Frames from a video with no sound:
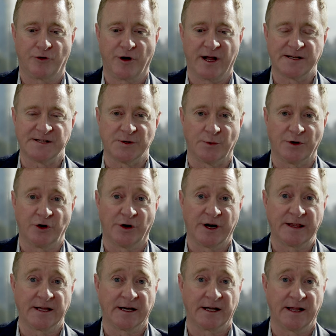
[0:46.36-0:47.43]
products that were not
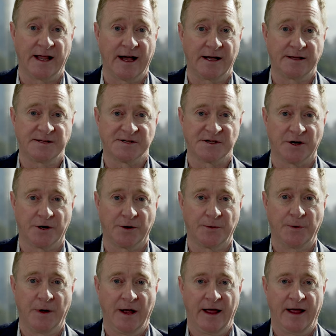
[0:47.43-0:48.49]
in the cloud. So
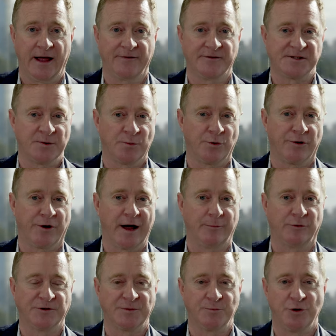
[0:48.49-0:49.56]
Evisent were
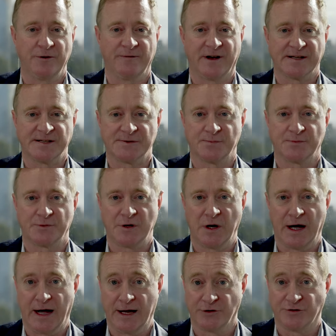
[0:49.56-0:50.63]
able to move us one
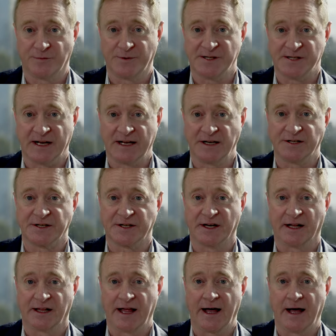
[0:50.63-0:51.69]
hundred percent into the
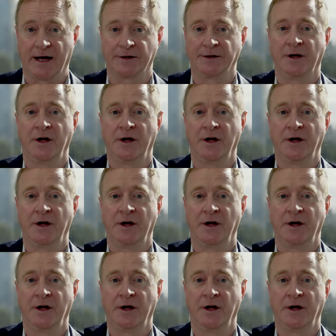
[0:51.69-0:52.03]
cloud.